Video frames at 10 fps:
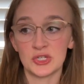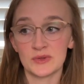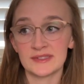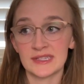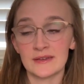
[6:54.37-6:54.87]
to
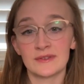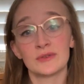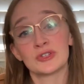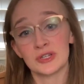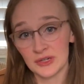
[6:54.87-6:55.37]
receive,
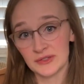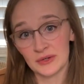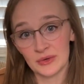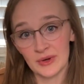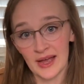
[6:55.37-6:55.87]
you should
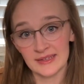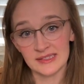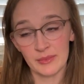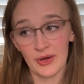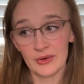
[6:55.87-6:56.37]
also
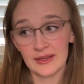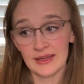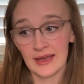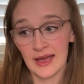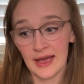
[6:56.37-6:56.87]
ask about,
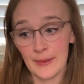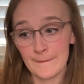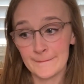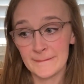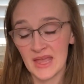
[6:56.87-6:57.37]

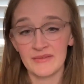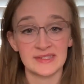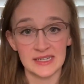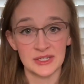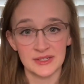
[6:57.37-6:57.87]
if
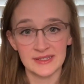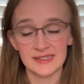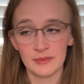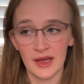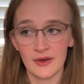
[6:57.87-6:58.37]
it's an
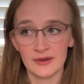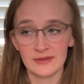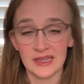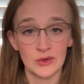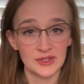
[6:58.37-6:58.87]
illness,
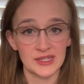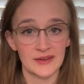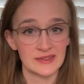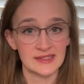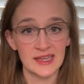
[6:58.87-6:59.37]
about the anointing
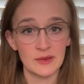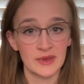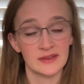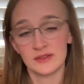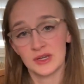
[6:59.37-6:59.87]
of the sick,
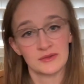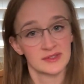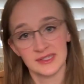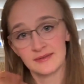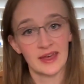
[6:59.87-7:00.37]
because you can
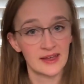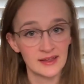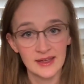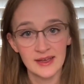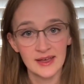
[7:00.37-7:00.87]
receive that